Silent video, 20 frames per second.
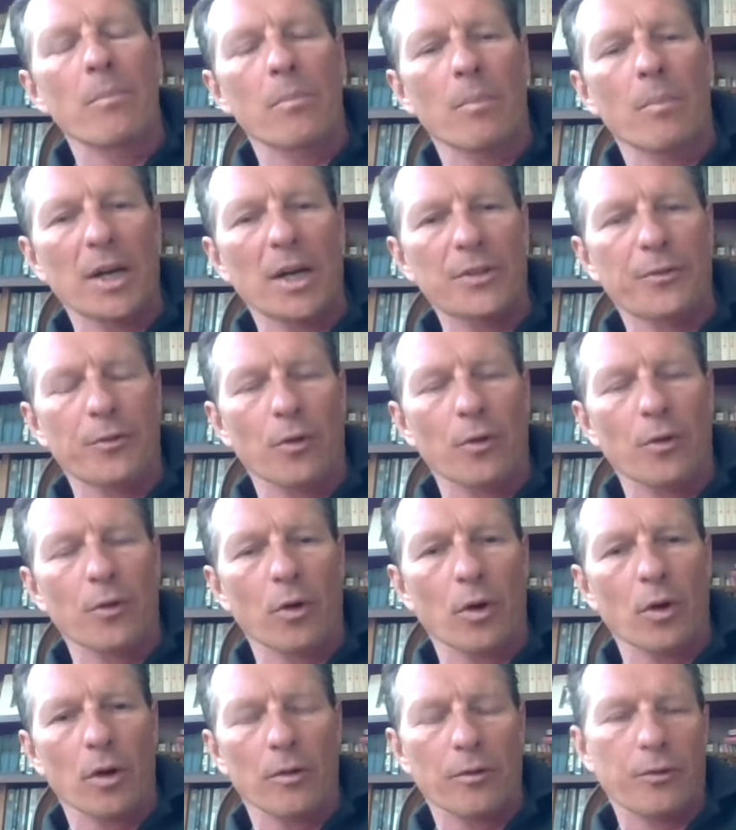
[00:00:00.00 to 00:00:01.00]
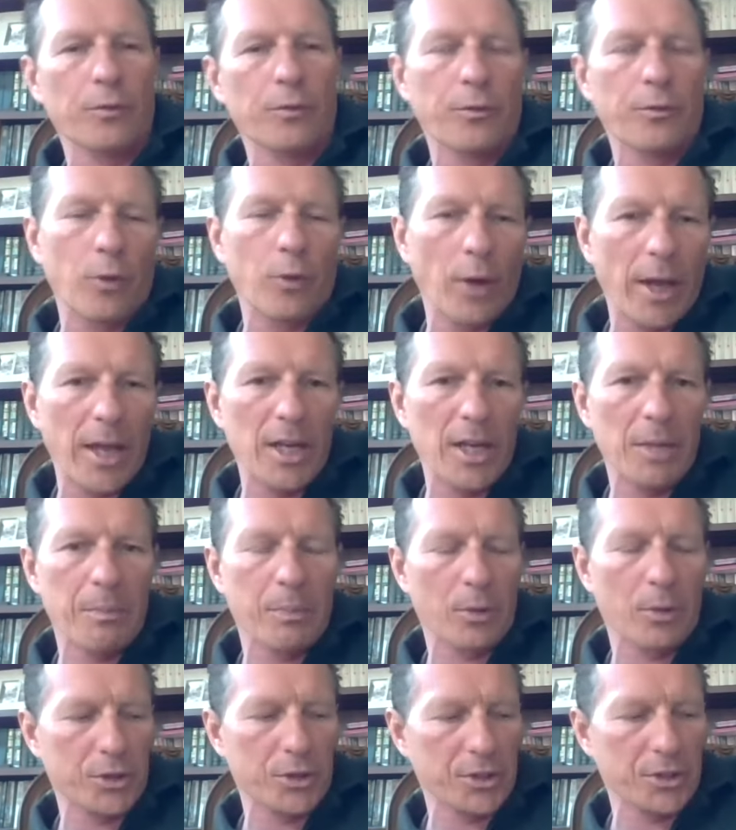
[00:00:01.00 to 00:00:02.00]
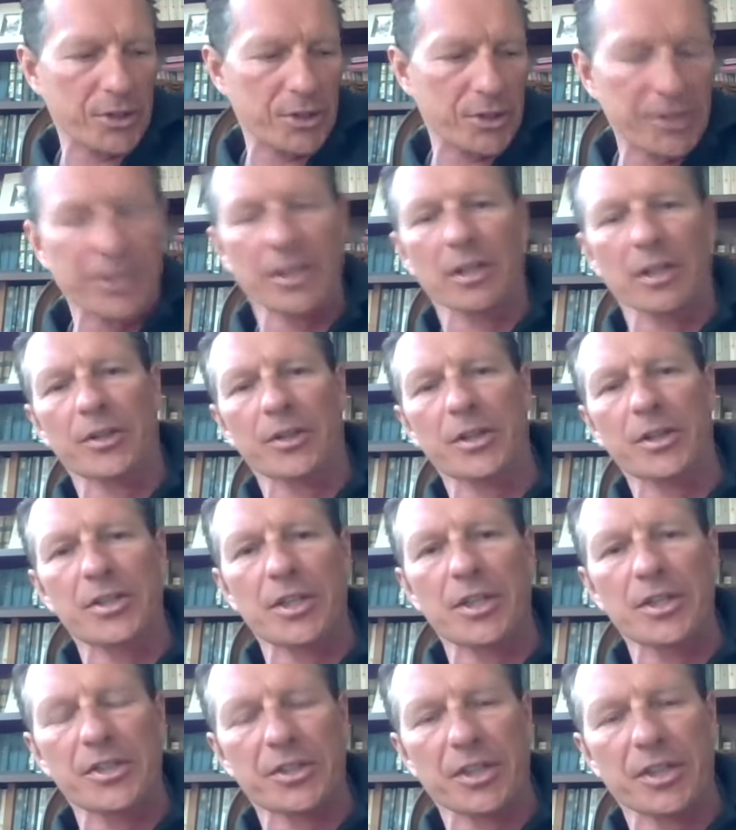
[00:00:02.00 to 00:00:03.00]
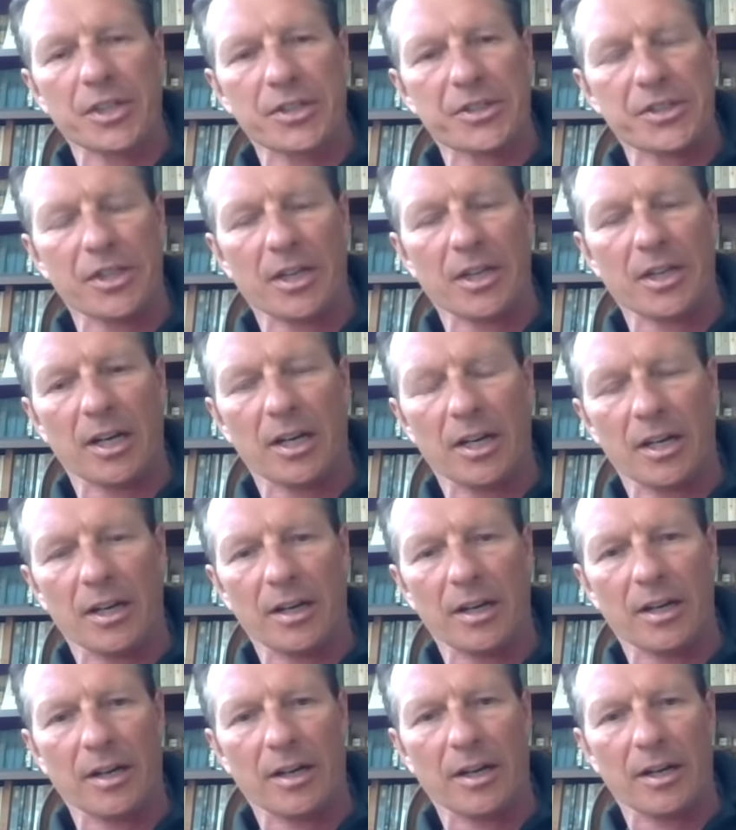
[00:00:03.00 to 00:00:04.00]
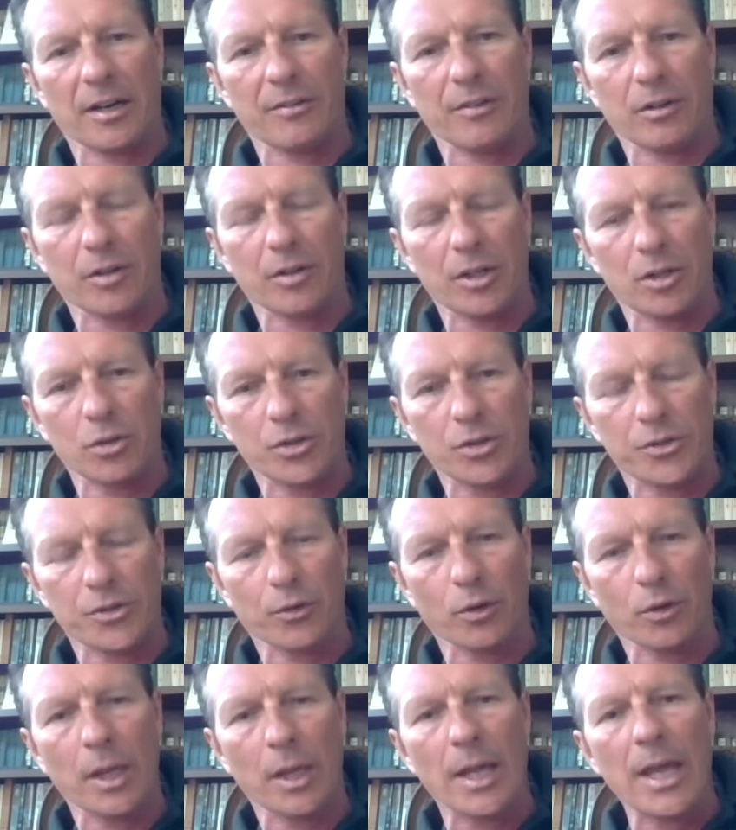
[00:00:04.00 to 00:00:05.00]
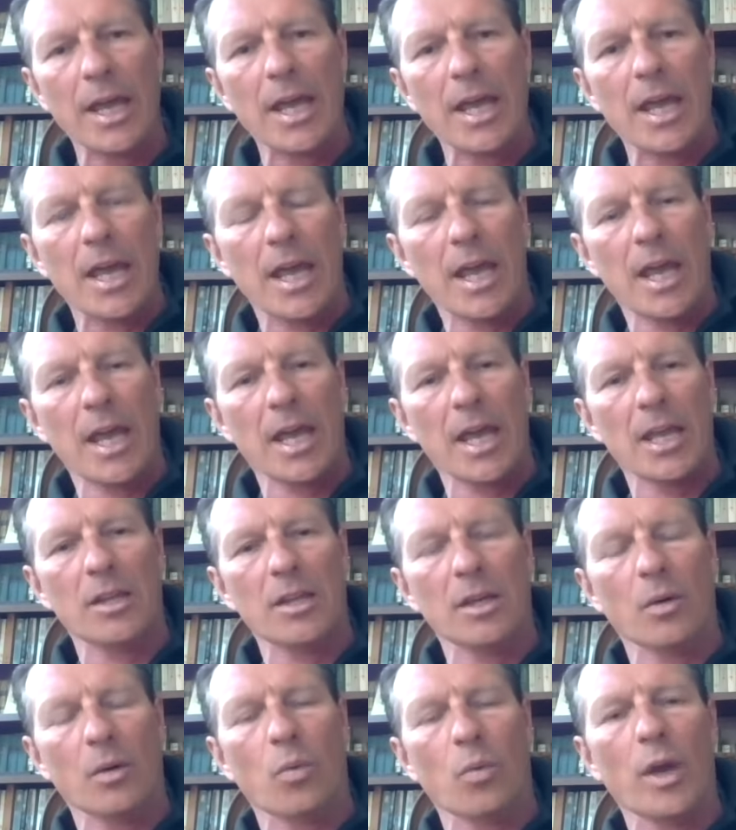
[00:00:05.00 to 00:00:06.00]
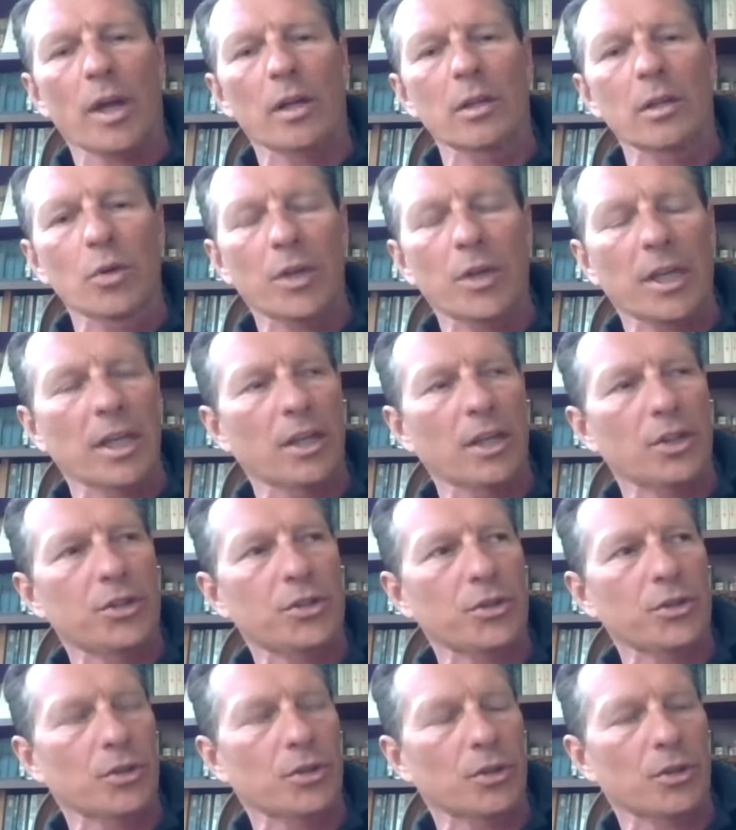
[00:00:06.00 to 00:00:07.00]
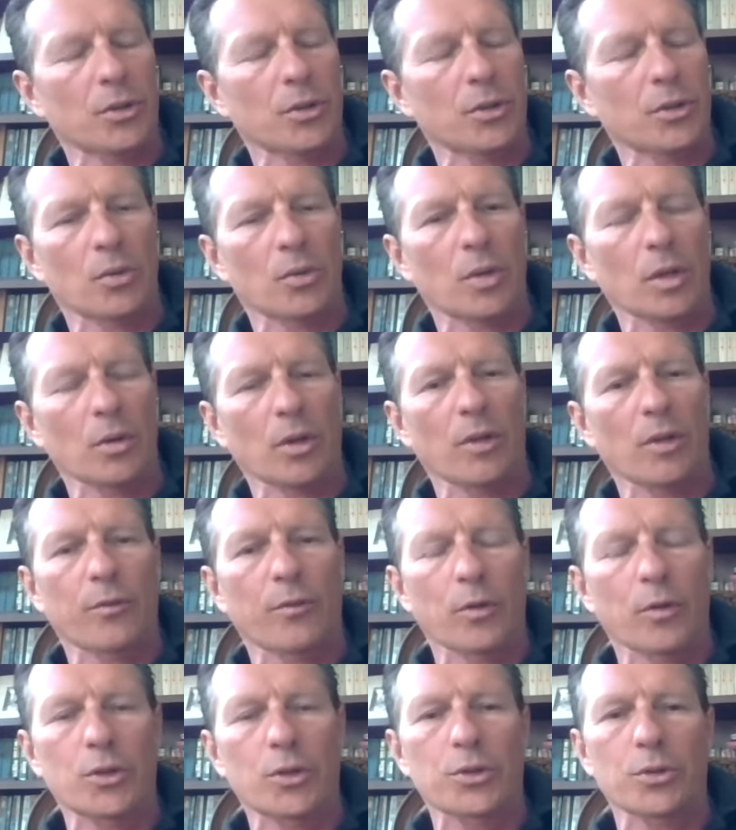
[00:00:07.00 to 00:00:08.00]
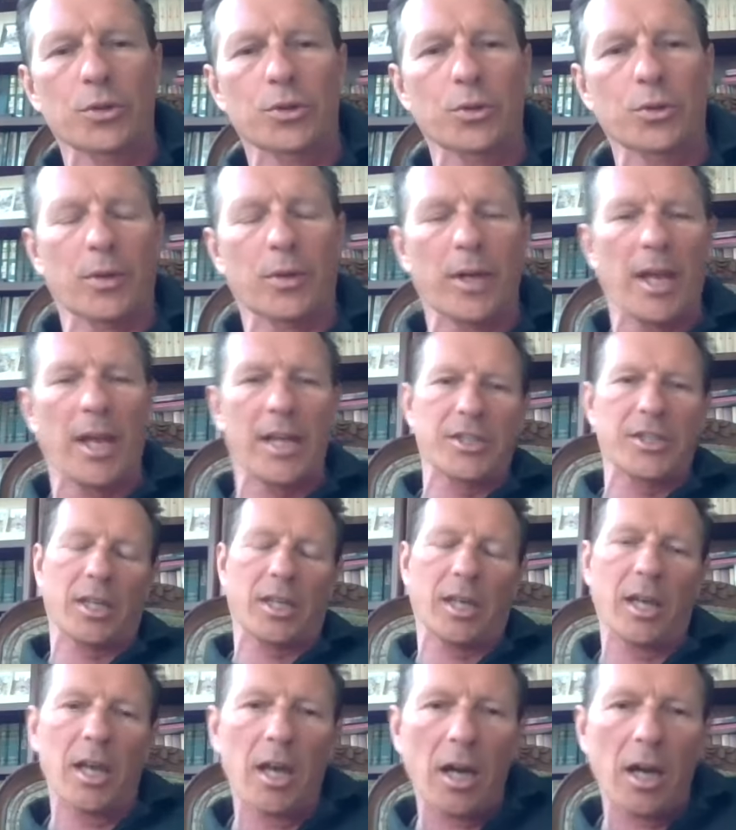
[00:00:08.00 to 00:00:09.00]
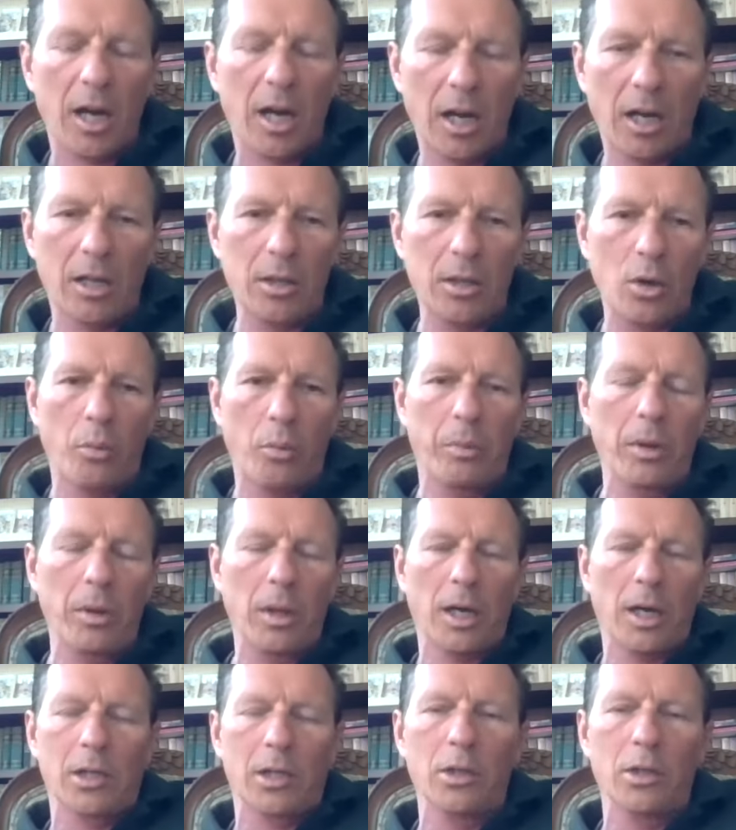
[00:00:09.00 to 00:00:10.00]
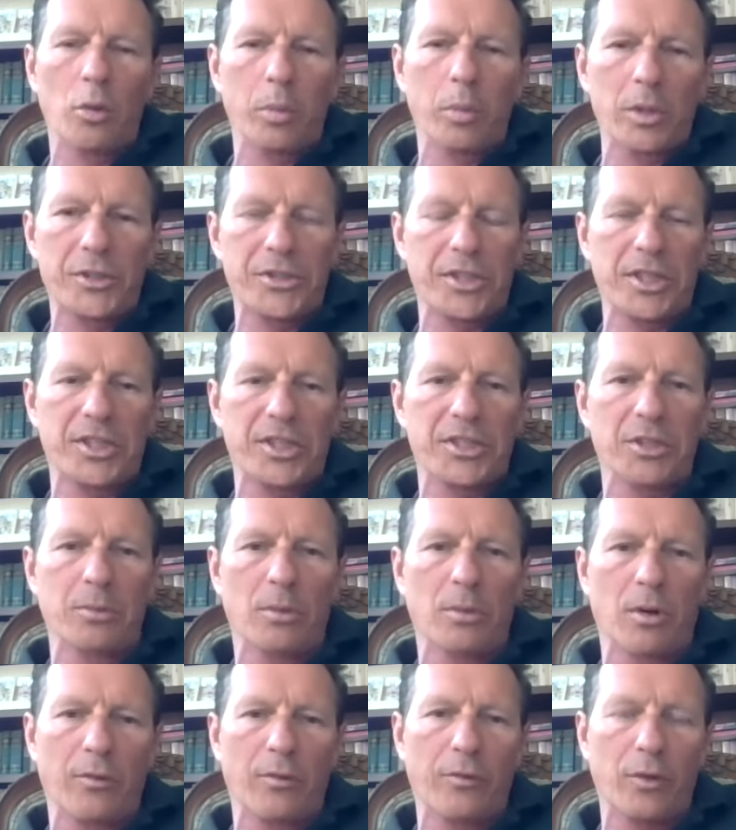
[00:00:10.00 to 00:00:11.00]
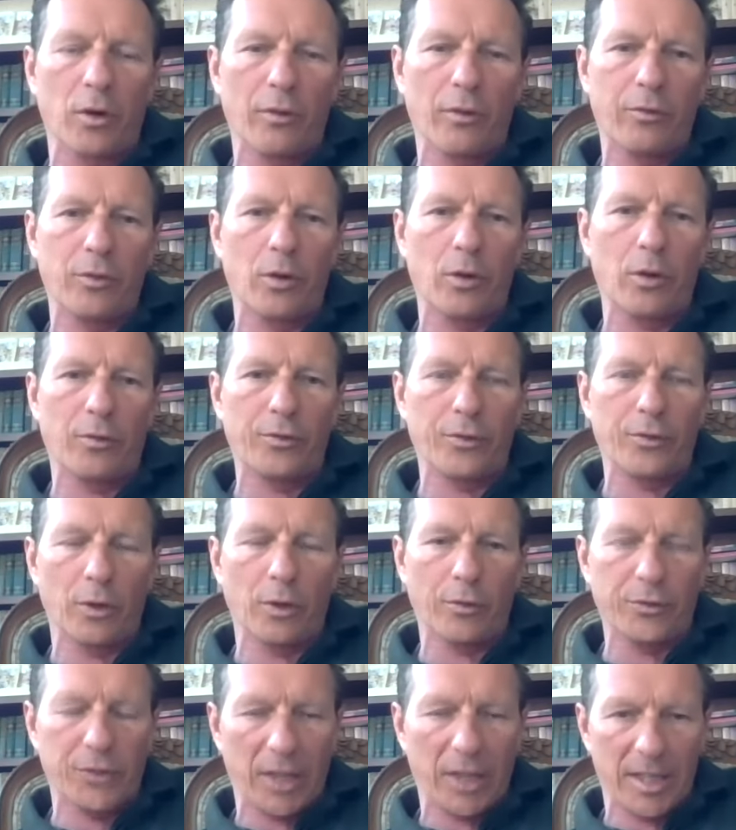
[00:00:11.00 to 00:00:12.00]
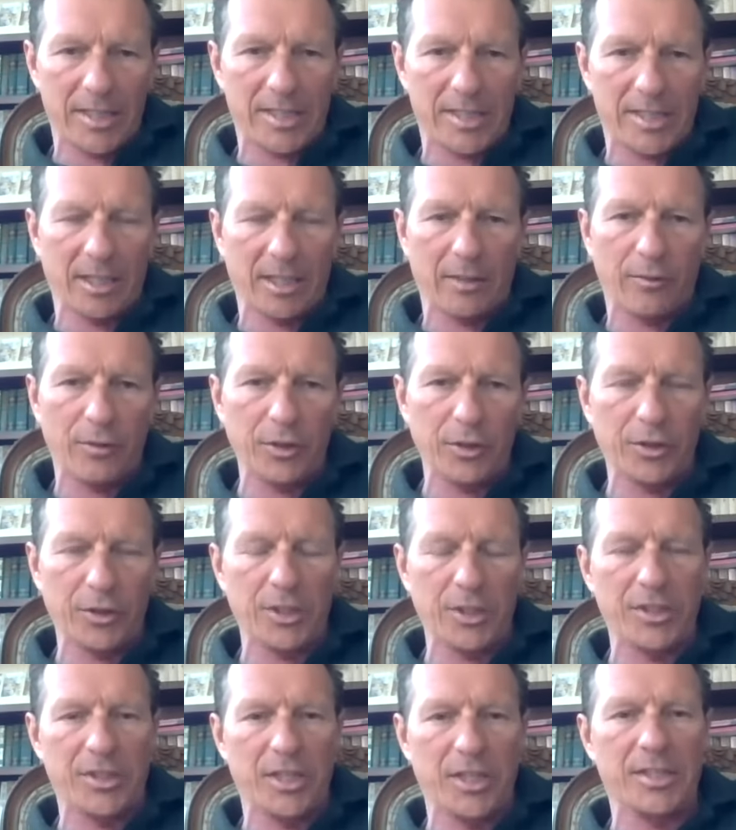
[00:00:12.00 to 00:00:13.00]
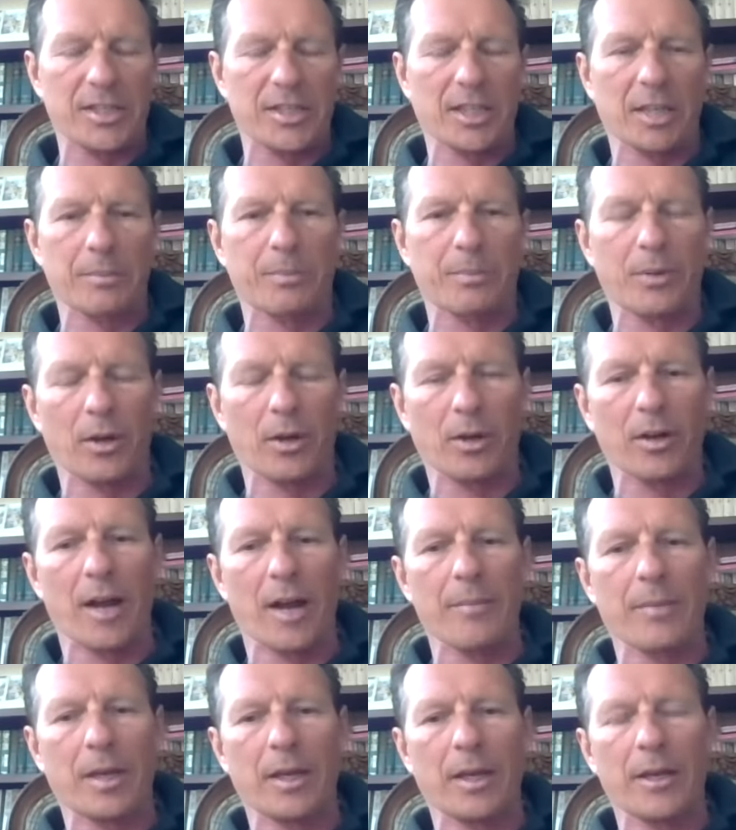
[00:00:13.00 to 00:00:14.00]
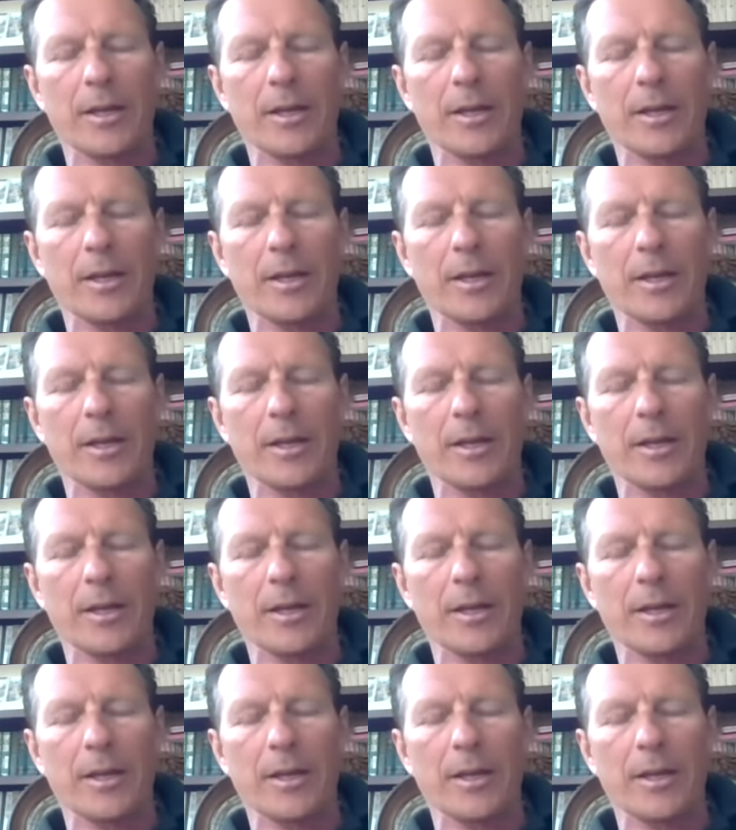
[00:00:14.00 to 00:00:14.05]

But for, for any person, still, these, these tests are, are, are very useful. And we're looking to we're looking forward to, to creating a global a global system of, of, of, of testing, fitness testing and programming